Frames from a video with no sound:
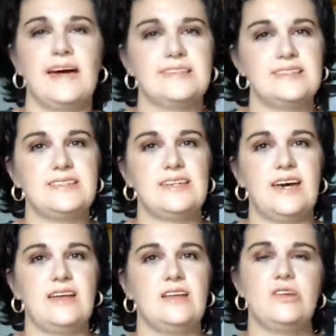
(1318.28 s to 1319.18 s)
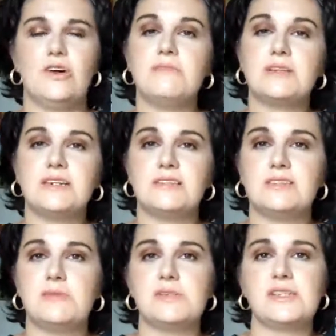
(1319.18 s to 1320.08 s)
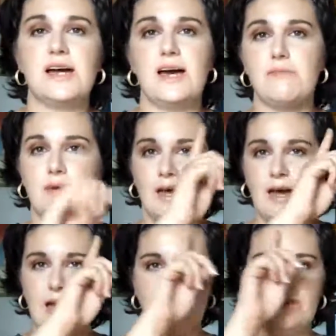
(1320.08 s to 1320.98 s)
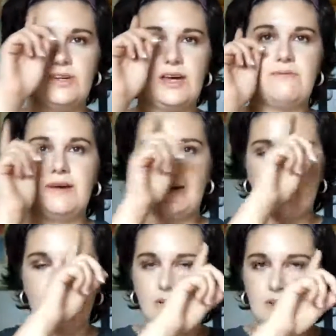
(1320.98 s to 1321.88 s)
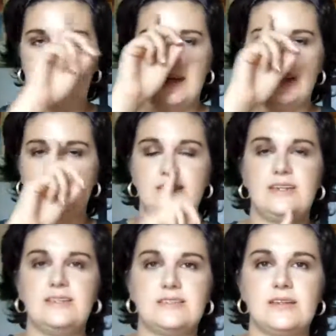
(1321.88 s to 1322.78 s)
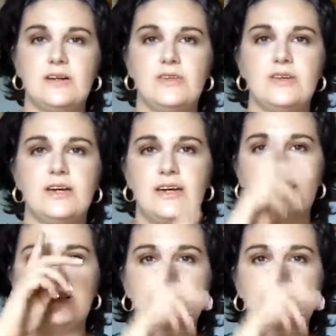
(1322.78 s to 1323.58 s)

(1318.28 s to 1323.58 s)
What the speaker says: as I said, normally in the summertime I do get very oily in the T-zone and